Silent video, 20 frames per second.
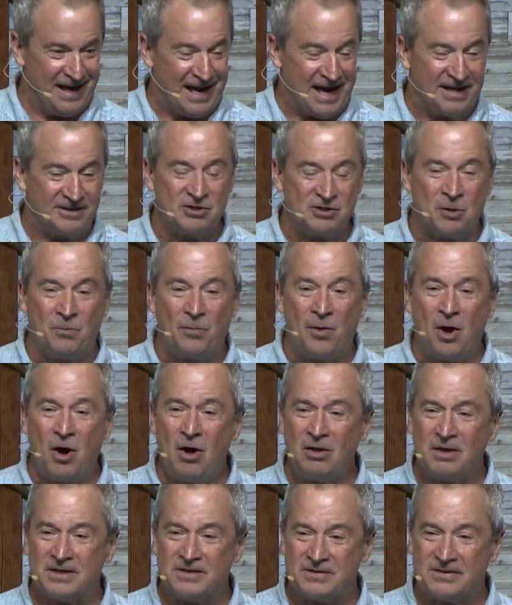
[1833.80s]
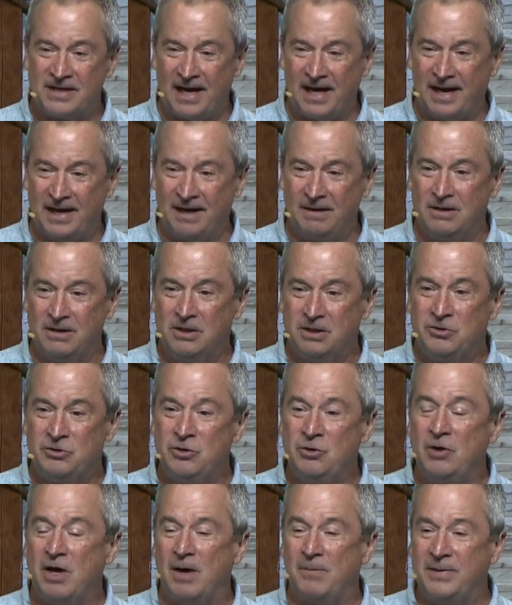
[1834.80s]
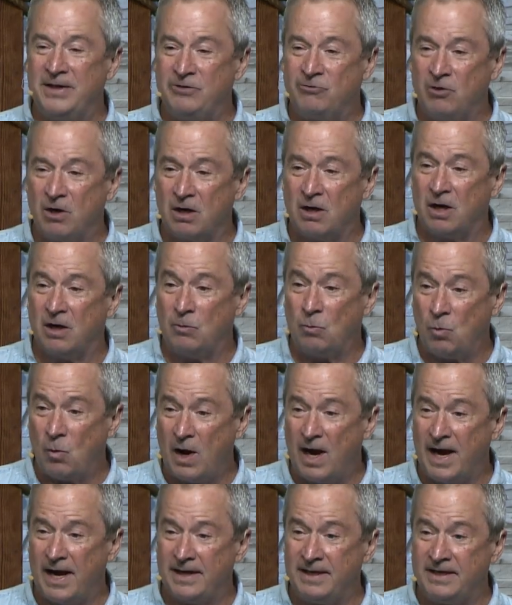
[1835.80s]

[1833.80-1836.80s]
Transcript: And so Paul is saying, do not be drunk on wine.